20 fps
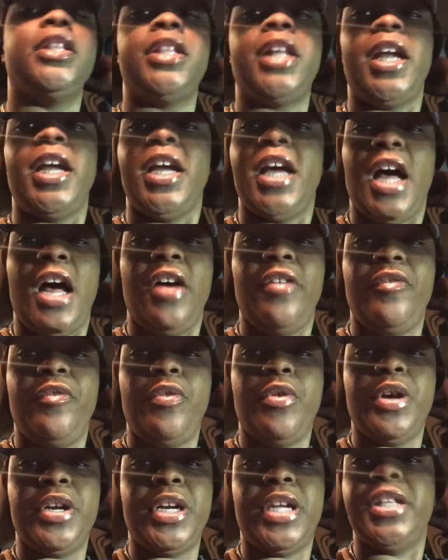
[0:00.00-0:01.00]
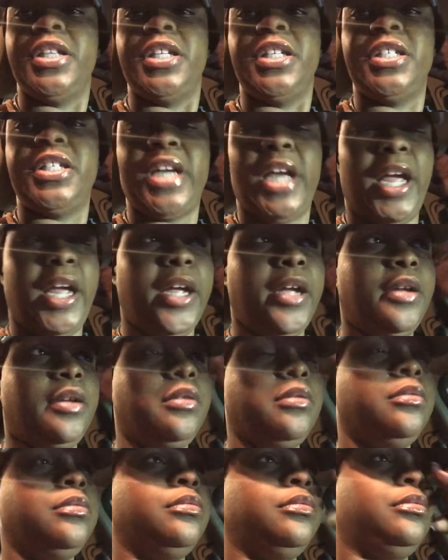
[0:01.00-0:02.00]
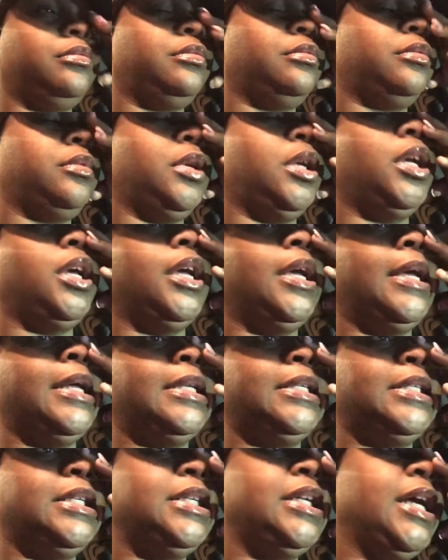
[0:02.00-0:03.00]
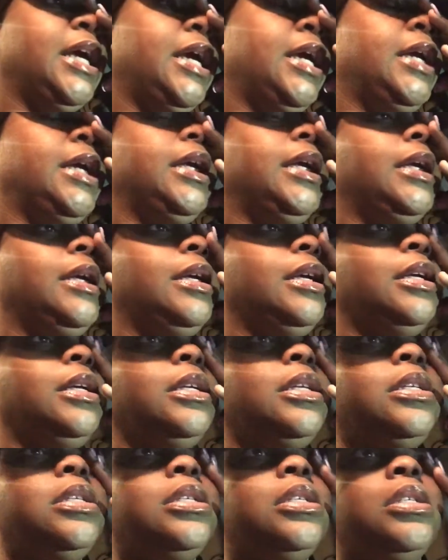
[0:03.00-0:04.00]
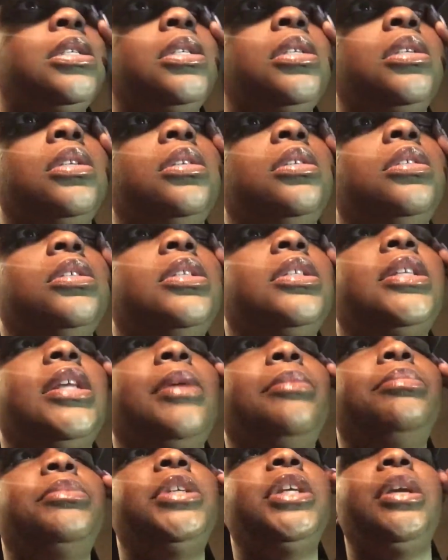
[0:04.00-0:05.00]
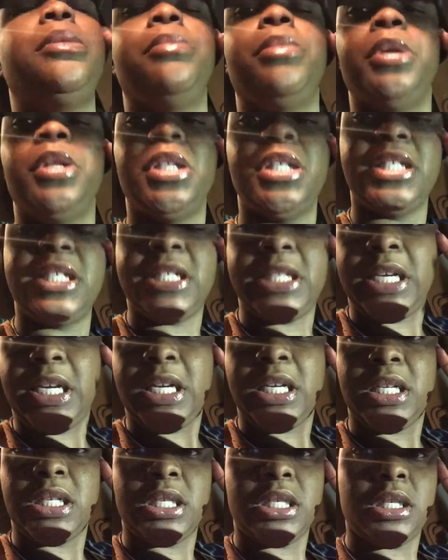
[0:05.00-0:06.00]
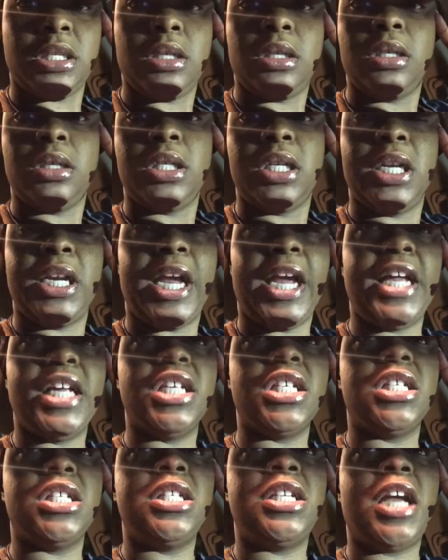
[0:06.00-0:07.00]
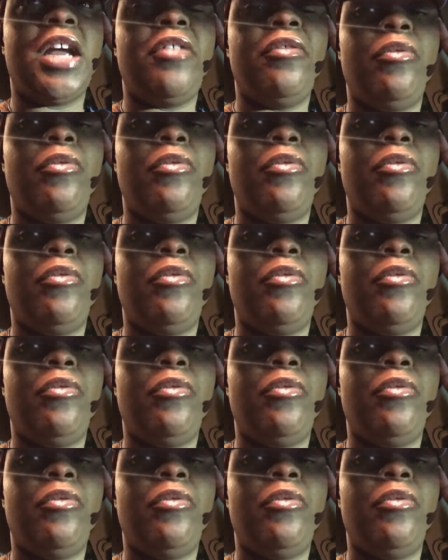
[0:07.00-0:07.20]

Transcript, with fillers: Thank God for another day. Today is September the 6th. Today is day